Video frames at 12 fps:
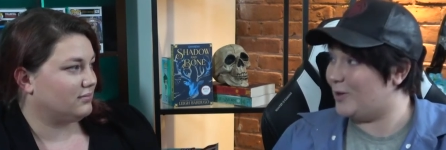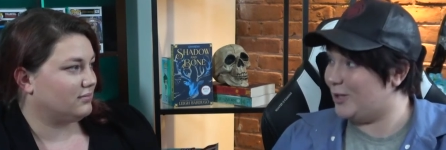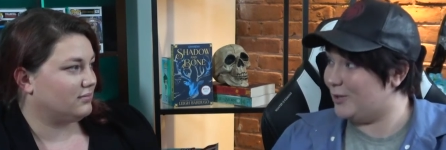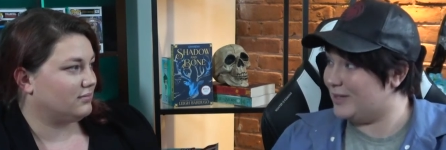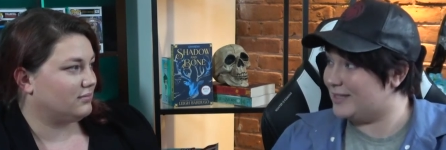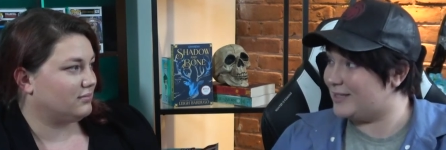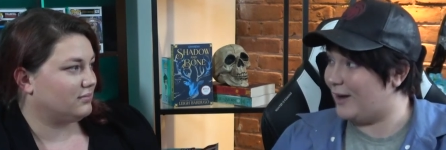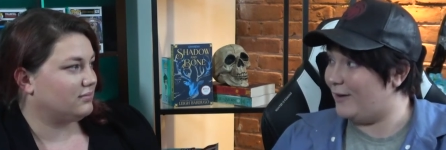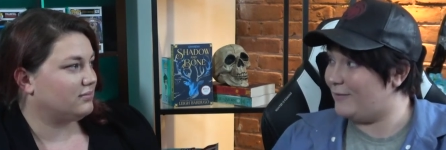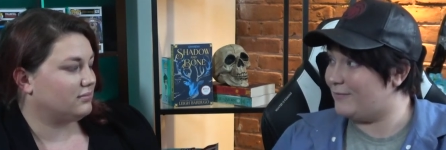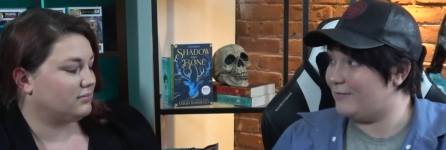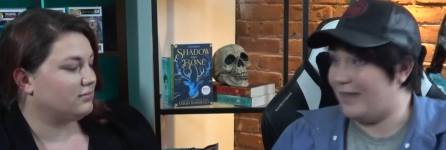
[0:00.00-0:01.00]
Speaker 1: on you and
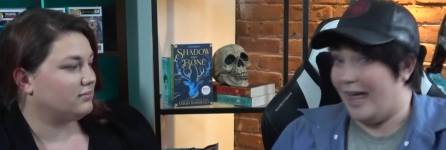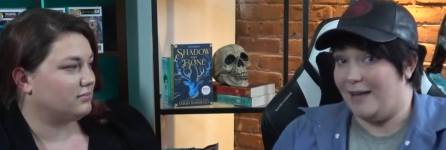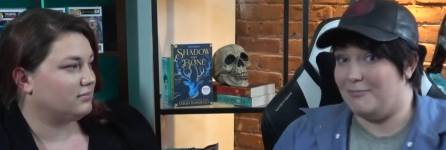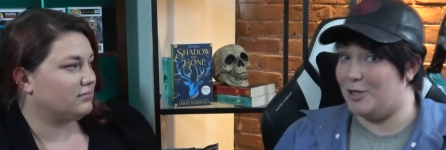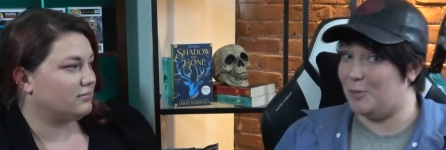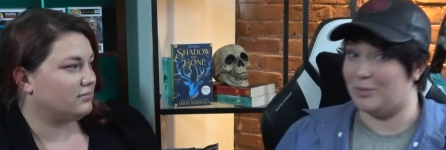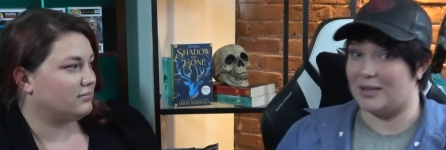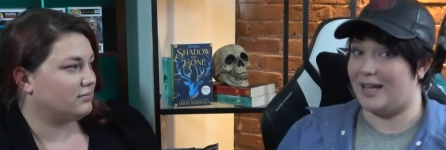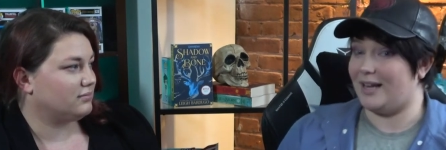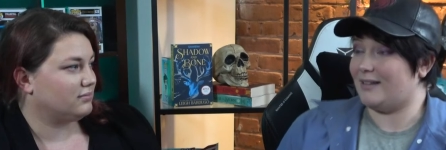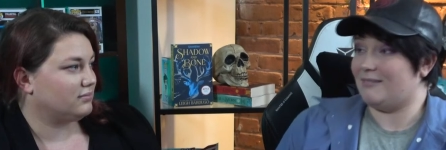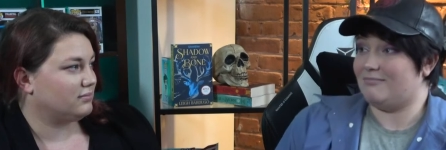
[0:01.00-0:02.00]
stuff, then you
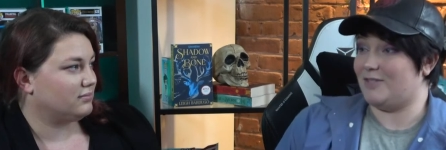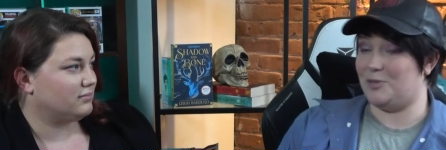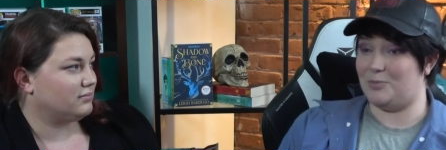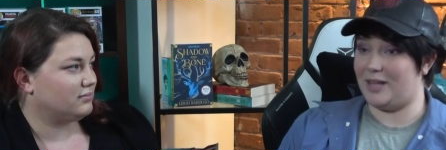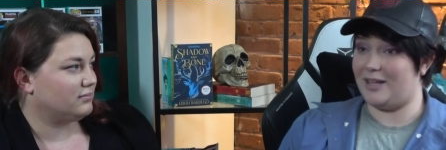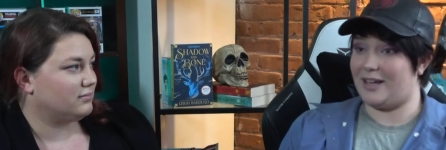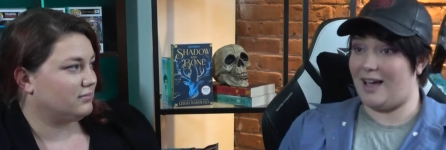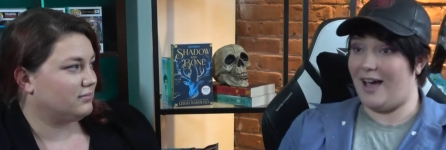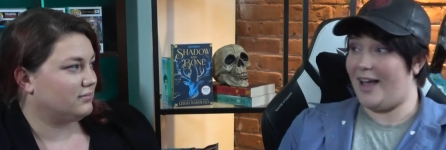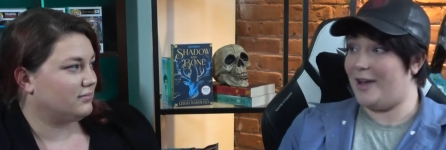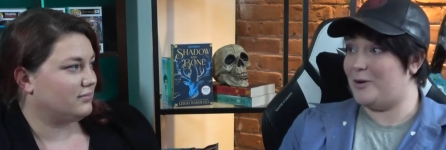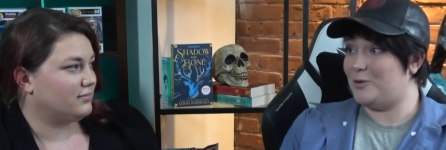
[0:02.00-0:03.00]
play you play the
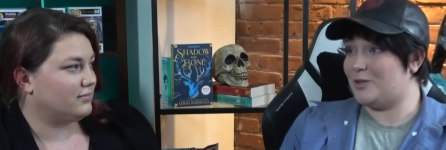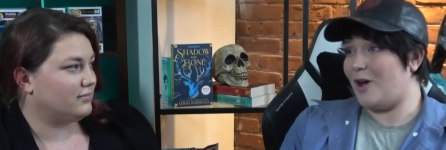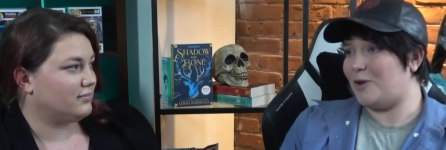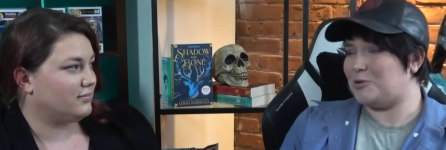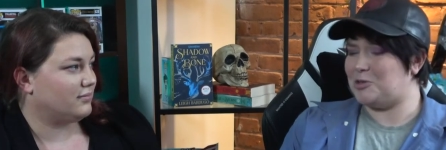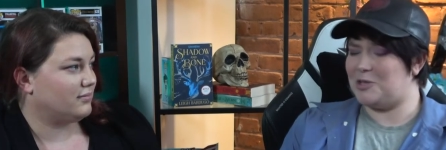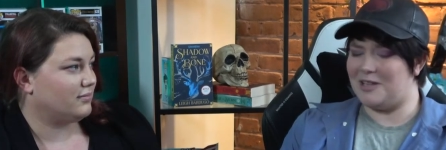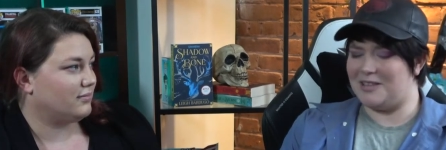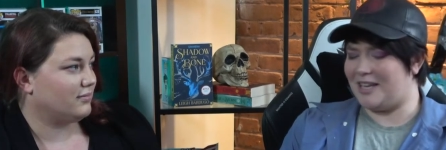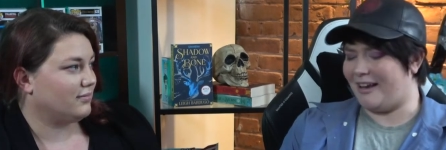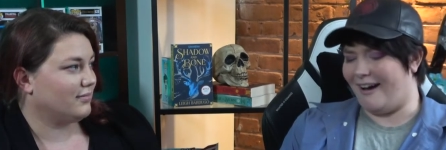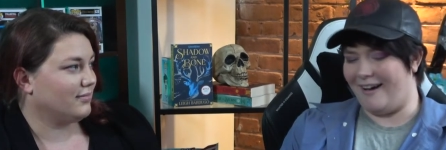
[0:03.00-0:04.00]
guy who's oh shit
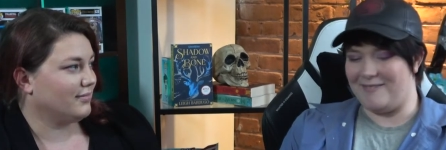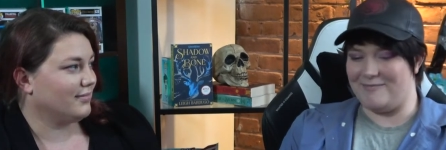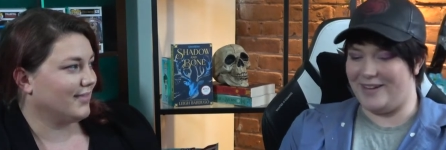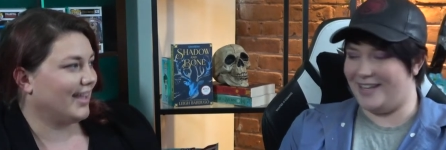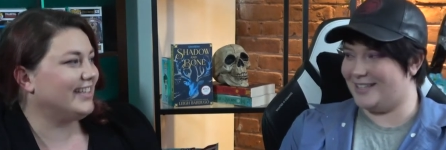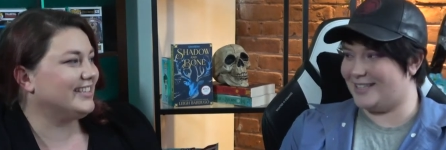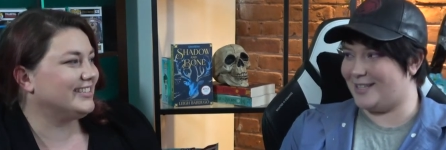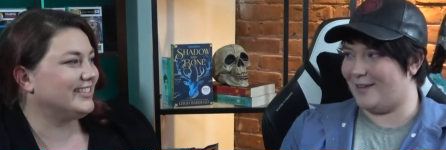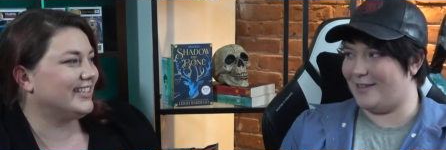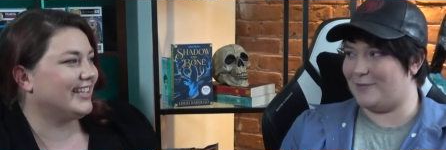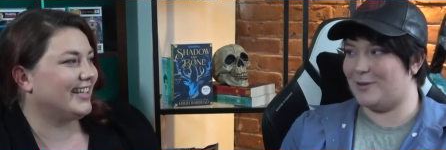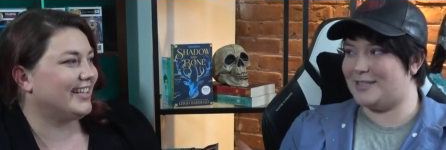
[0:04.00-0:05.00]
they caught me and
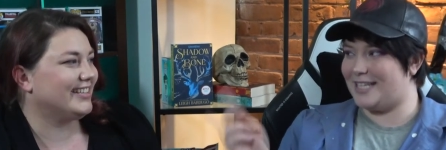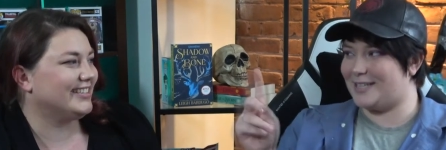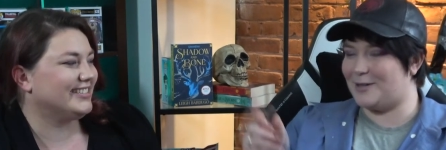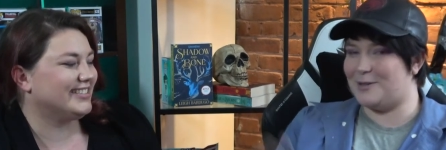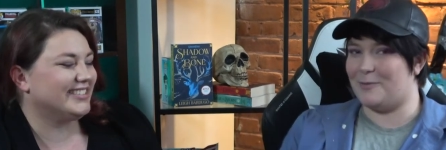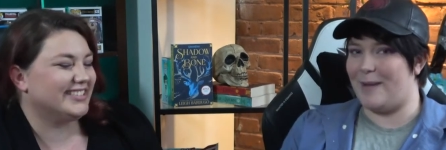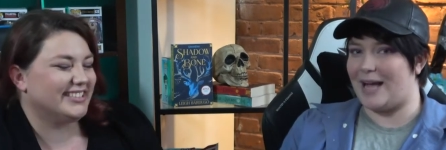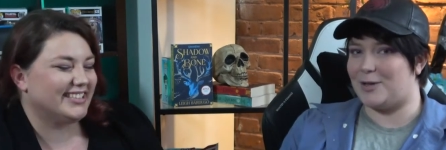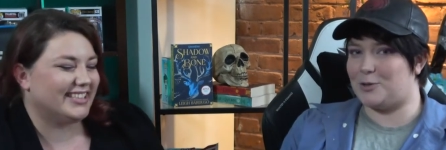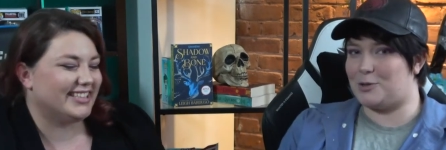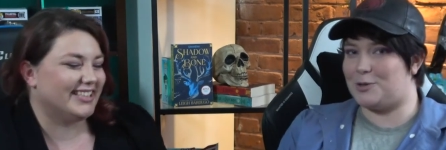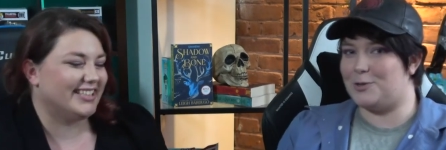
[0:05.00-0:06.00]
stuff. And once they turn their
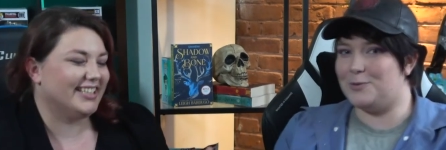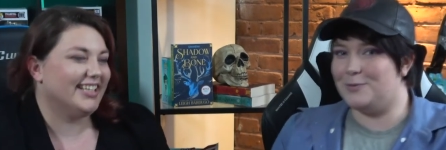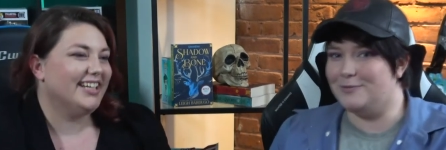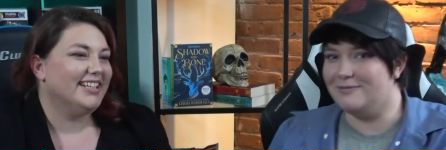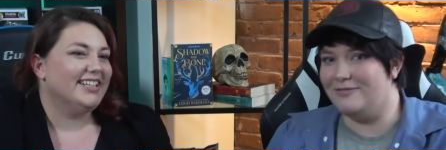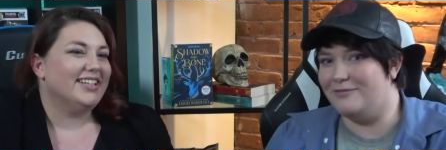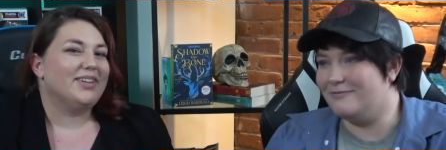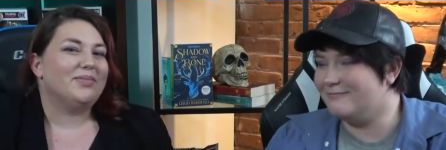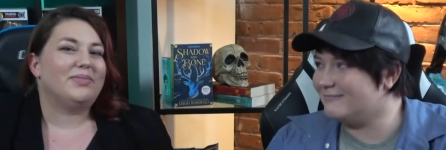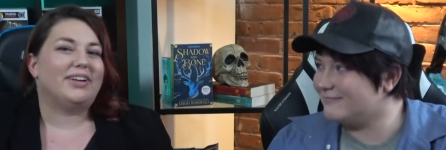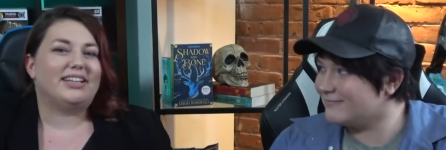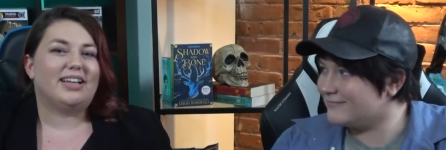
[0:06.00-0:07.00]
Speaker 2: back, choo -choo -choo.
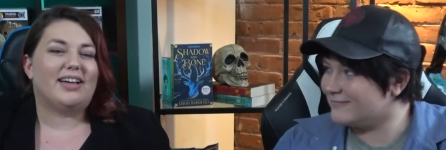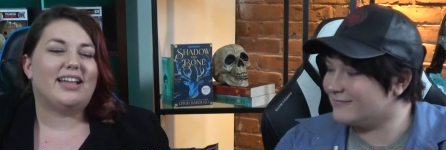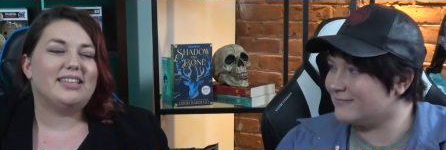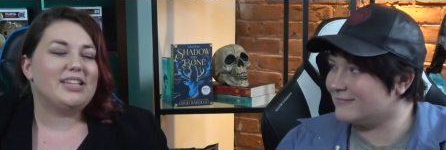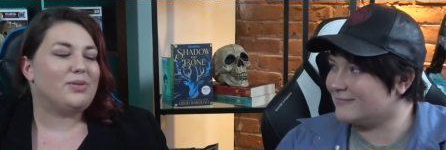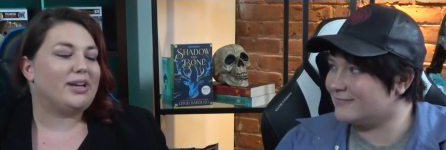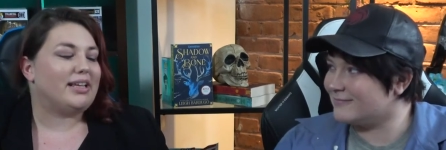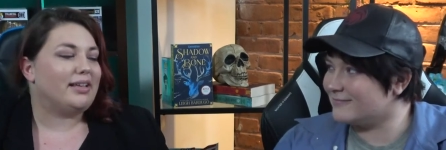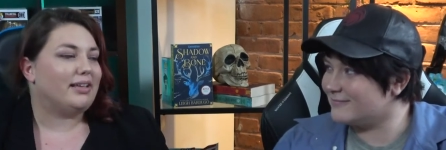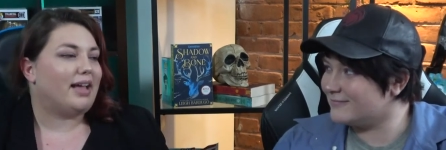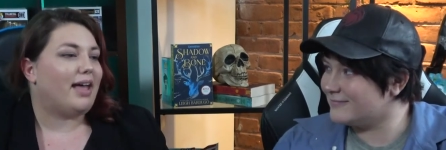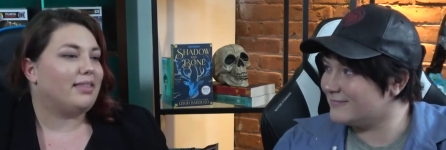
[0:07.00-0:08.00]
But yeah, I think what
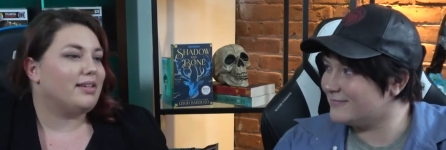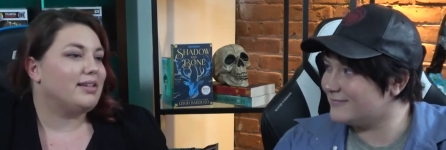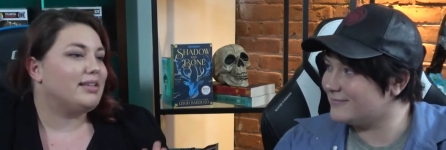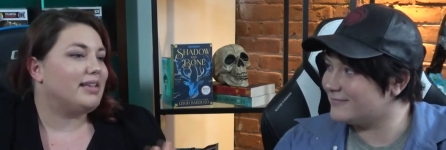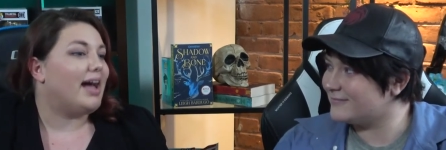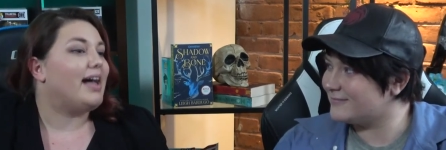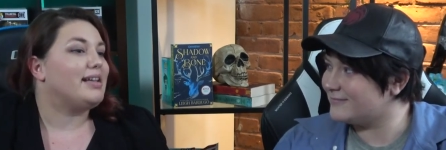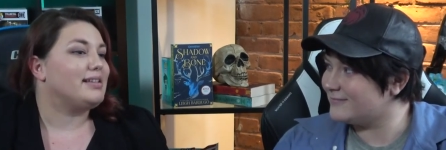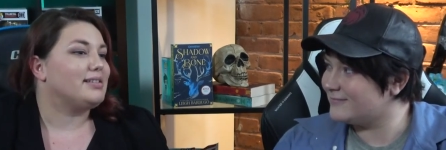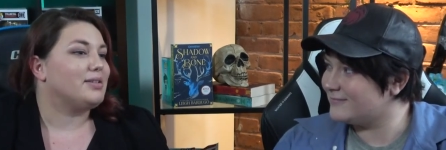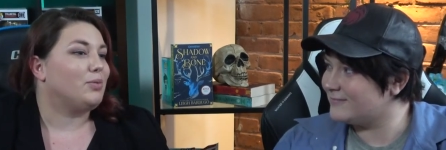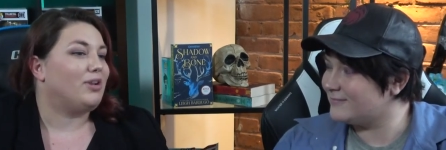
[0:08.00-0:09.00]
I think
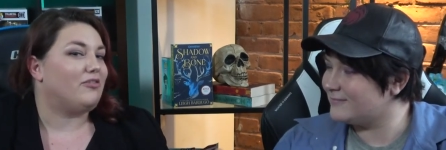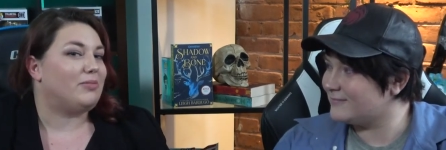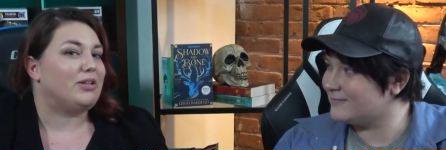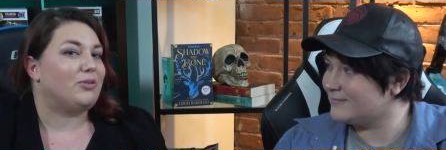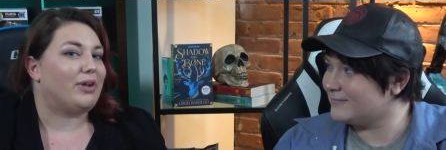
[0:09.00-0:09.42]
Kaz would have been